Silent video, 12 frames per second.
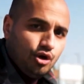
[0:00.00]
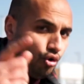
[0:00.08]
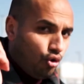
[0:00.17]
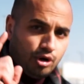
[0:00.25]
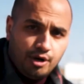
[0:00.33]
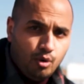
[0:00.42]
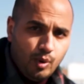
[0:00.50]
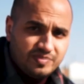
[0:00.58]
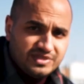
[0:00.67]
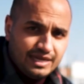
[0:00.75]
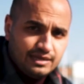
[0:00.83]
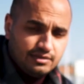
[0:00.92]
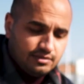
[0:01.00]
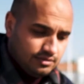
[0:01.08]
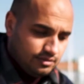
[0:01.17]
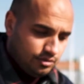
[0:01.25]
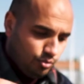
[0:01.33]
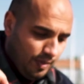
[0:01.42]
all on our website.
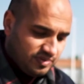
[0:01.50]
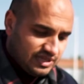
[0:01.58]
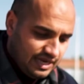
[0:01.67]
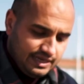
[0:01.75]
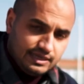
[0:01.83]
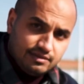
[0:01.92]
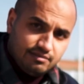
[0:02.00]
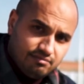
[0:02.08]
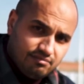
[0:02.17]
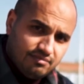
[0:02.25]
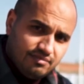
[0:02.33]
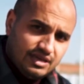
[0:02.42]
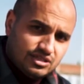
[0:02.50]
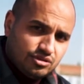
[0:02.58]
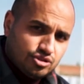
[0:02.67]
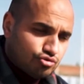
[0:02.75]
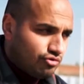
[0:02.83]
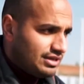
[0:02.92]
The website is on
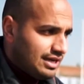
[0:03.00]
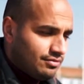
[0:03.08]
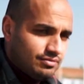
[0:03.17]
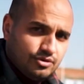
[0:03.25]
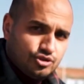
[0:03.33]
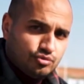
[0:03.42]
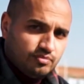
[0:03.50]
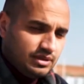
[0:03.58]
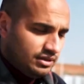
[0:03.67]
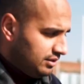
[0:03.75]
the screen now, or it should be.